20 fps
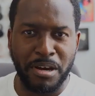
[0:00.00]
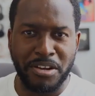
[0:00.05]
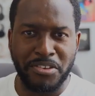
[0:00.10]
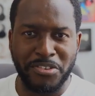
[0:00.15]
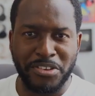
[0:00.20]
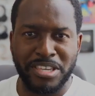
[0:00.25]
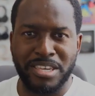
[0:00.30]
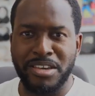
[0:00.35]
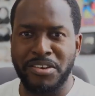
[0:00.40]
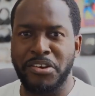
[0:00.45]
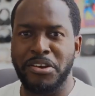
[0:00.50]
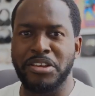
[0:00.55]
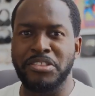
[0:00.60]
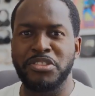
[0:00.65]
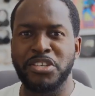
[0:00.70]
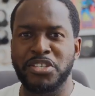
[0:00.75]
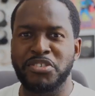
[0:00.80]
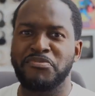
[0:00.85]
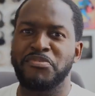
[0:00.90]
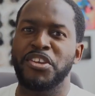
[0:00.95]
model here in
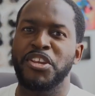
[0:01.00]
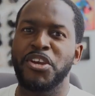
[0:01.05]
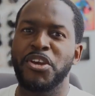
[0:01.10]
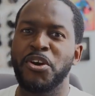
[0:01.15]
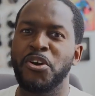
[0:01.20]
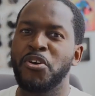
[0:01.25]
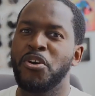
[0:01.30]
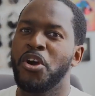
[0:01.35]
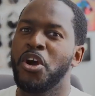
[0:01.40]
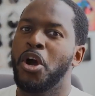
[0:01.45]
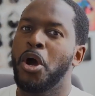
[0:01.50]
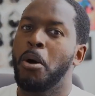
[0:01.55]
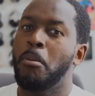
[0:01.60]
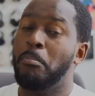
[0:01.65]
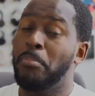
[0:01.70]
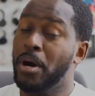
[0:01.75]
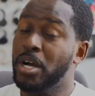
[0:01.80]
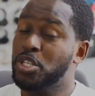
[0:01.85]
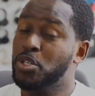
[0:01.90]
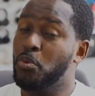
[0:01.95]
this video,
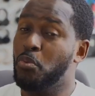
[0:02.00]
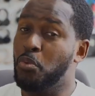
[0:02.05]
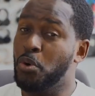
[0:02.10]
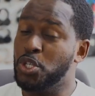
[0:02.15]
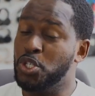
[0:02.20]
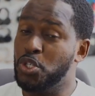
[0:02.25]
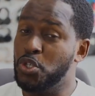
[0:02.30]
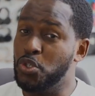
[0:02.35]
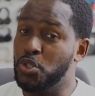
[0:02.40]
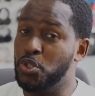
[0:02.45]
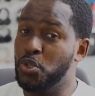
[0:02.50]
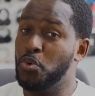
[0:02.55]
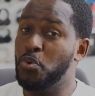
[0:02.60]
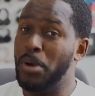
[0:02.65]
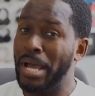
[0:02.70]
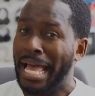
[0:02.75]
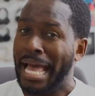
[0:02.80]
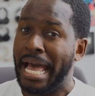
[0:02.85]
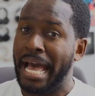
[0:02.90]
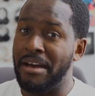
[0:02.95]
but what you do
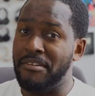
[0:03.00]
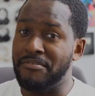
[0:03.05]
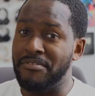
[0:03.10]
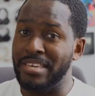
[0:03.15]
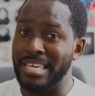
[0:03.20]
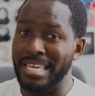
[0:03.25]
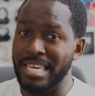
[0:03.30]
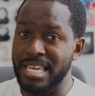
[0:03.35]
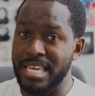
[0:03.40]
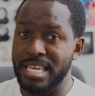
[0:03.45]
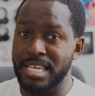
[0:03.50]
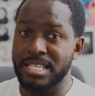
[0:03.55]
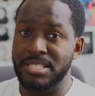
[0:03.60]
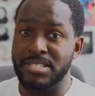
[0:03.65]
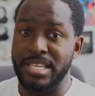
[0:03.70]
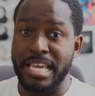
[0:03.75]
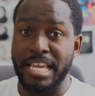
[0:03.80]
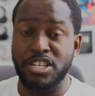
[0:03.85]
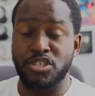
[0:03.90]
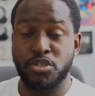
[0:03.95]
have
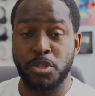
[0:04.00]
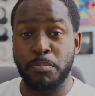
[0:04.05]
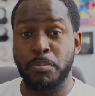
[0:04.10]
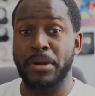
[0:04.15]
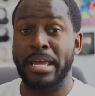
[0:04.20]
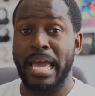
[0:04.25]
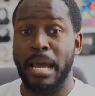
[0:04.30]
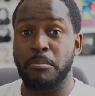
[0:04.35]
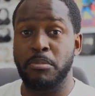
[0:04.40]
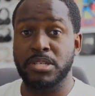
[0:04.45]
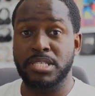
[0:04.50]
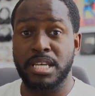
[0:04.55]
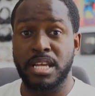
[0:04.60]
is a triple camera